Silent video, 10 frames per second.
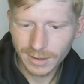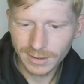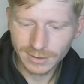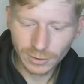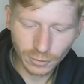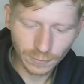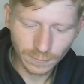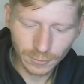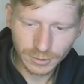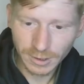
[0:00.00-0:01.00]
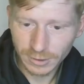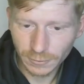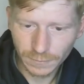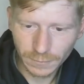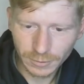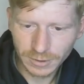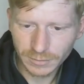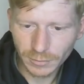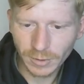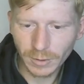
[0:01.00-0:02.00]
it's not good for us, it is good for us.
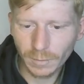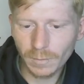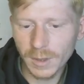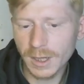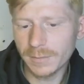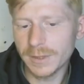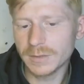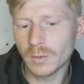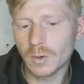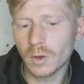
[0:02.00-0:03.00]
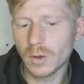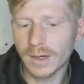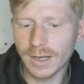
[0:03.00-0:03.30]
He's probably keeping his board looking